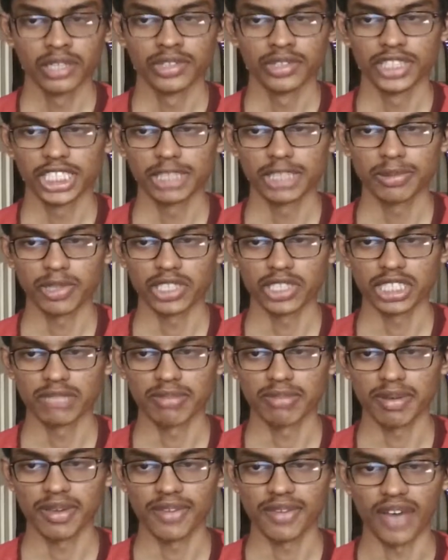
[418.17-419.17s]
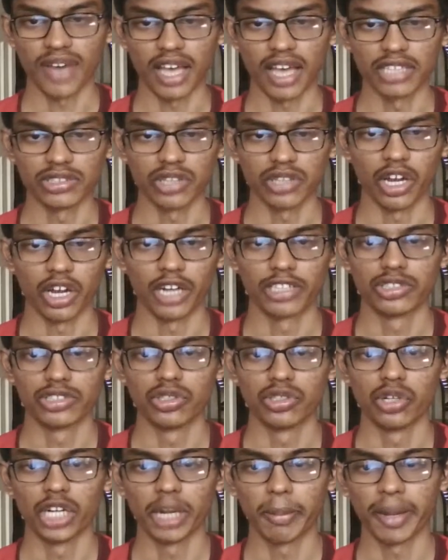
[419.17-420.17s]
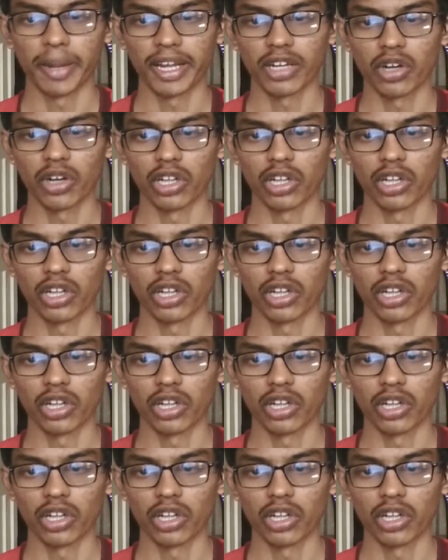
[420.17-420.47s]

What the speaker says: This process may be fast or slow depending